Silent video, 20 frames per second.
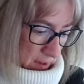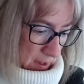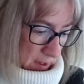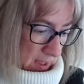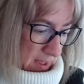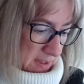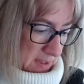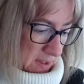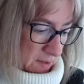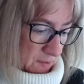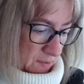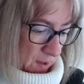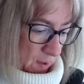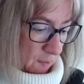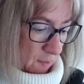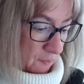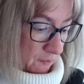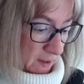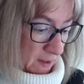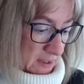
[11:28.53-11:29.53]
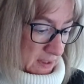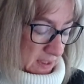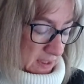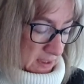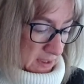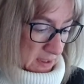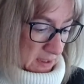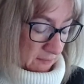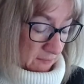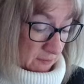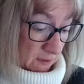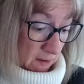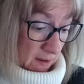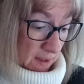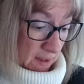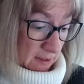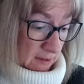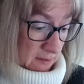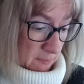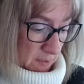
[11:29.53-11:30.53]
I don't know if I did
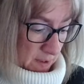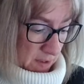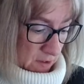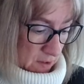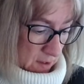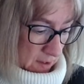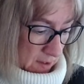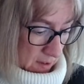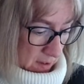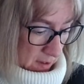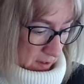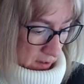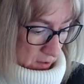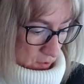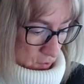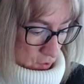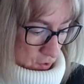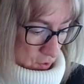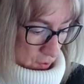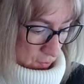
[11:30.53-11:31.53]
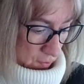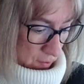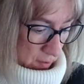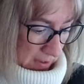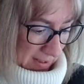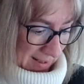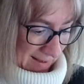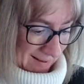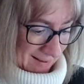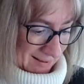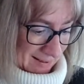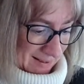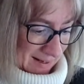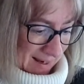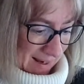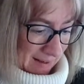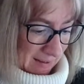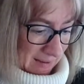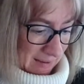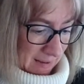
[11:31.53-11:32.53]
divide my chocolate
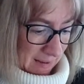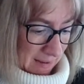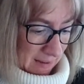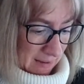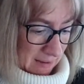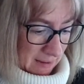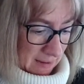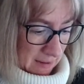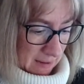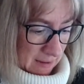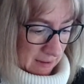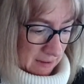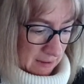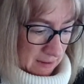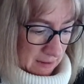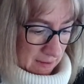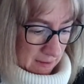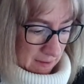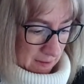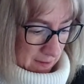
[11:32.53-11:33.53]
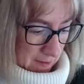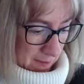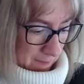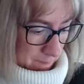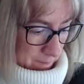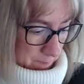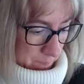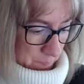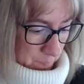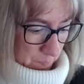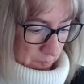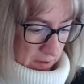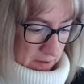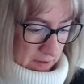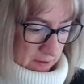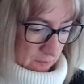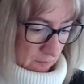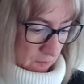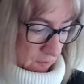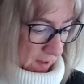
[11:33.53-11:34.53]
exactly. So
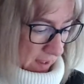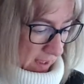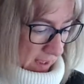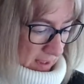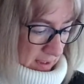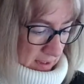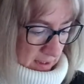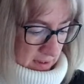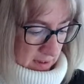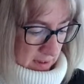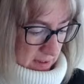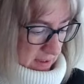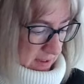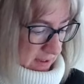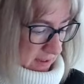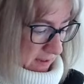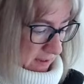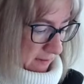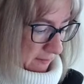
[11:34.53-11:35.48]
I've got 8,